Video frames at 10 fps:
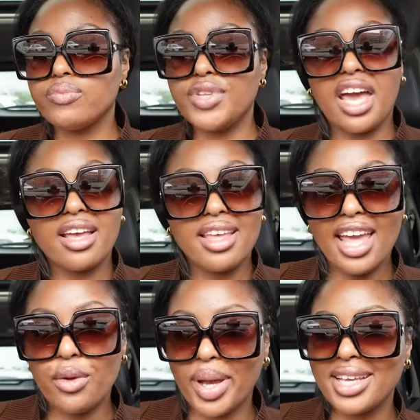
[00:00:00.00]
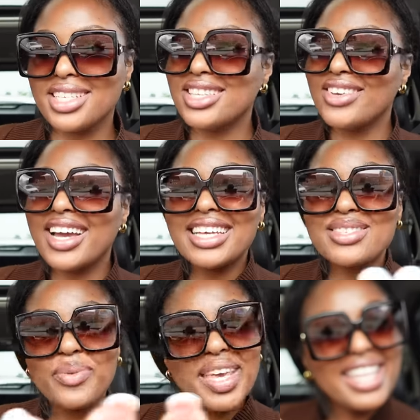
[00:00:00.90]
yeah, anyway, see you
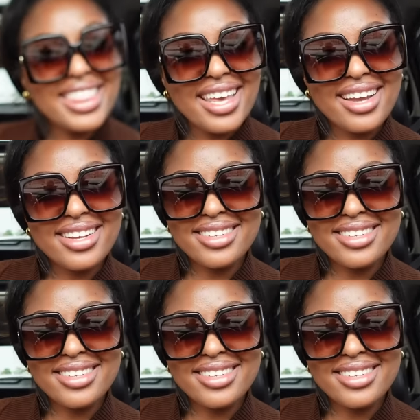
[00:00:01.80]
guys when we get there.